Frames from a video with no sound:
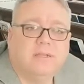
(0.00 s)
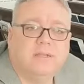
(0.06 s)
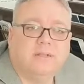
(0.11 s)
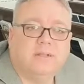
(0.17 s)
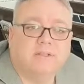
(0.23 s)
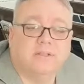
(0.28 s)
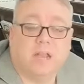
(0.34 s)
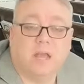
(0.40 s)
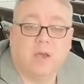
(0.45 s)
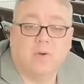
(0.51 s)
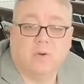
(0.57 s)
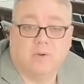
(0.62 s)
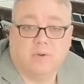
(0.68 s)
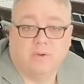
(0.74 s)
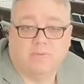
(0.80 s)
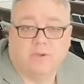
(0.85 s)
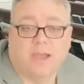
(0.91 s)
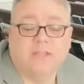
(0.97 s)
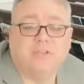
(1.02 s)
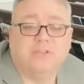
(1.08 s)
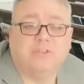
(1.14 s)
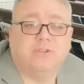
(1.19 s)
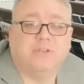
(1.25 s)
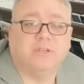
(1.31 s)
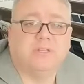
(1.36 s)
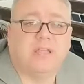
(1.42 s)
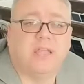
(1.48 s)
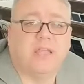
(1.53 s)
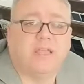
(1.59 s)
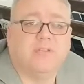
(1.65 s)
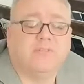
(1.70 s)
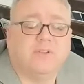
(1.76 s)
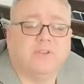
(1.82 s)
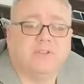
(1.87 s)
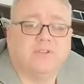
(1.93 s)
Listen, I want to invite you today,
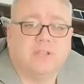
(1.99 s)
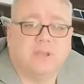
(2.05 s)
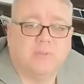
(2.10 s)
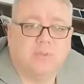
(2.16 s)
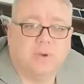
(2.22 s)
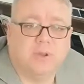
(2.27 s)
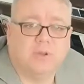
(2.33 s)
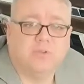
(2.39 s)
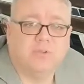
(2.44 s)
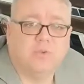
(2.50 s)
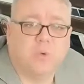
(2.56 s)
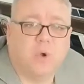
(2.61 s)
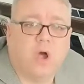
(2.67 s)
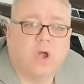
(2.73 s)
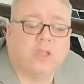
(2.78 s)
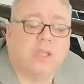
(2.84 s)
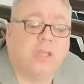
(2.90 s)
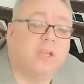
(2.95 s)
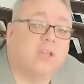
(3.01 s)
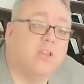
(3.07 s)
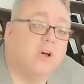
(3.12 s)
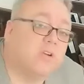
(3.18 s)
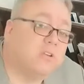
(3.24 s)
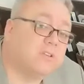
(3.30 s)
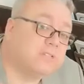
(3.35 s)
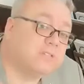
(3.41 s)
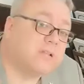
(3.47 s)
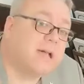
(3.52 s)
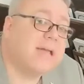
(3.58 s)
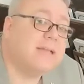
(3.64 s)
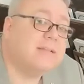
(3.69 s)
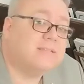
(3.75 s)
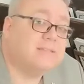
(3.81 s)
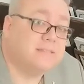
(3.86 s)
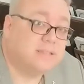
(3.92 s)
if you're someone who's walking
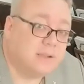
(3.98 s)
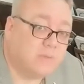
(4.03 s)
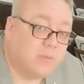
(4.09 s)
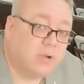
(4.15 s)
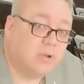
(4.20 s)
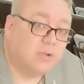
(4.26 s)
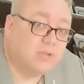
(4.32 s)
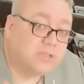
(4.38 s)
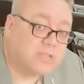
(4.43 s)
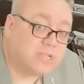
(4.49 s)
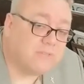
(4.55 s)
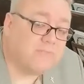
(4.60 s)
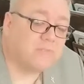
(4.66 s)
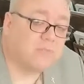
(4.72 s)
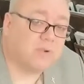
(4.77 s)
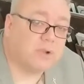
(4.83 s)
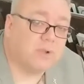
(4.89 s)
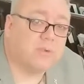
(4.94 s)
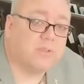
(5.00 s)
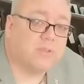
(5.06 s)
alongside someone who's suffering